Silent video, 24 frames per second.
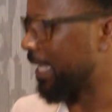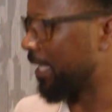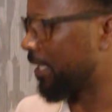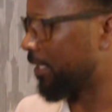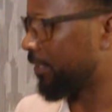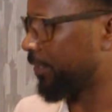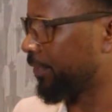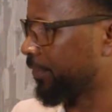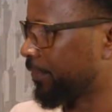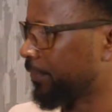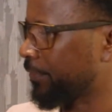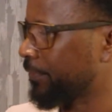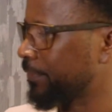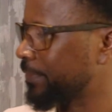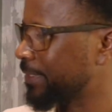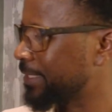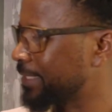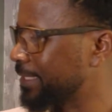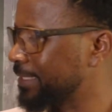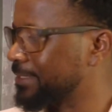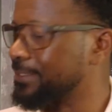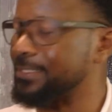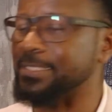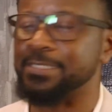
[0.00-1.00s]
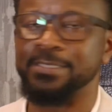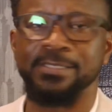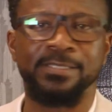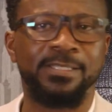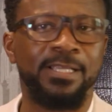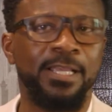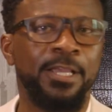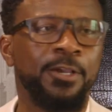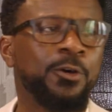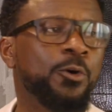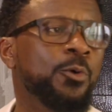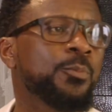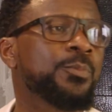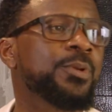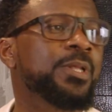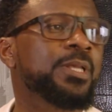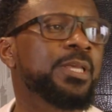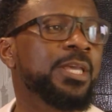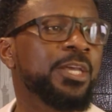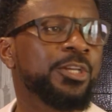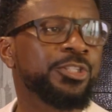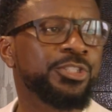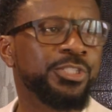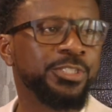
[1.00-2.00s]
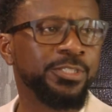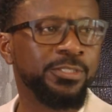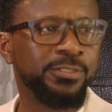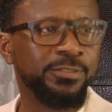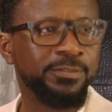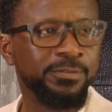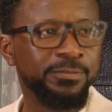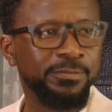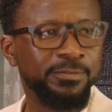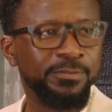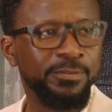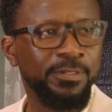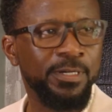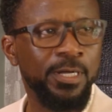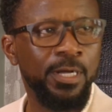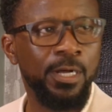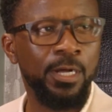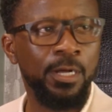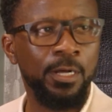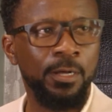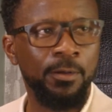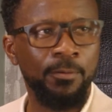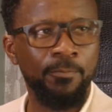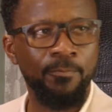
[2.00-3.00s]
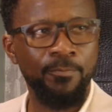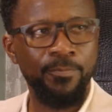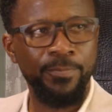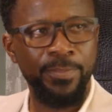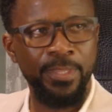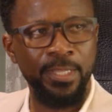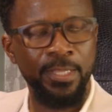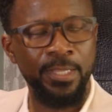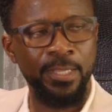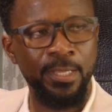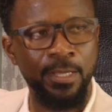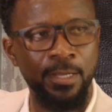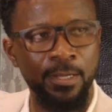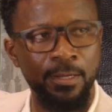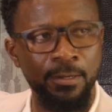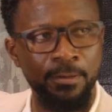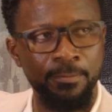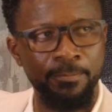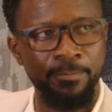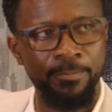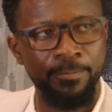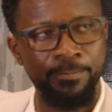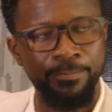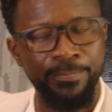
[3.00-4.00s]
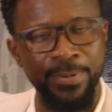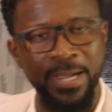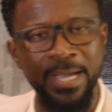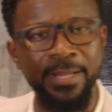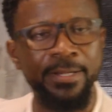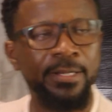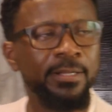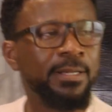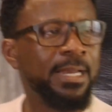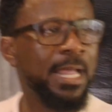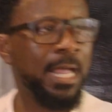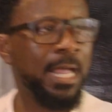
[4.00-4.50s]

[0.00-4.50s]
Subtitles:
earlier, this is a communication. The panel